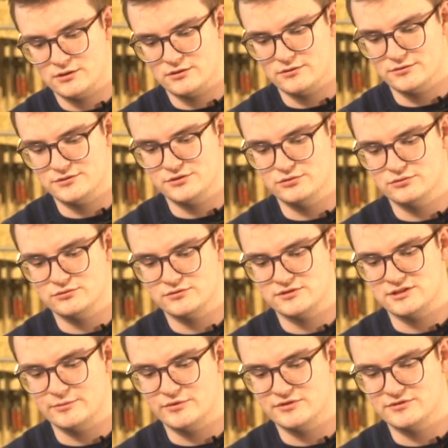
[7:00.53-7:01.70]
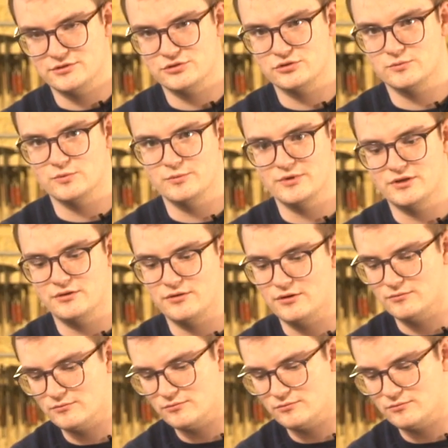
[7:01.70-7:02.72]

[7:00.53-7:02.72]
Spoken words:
the tune stability should be better than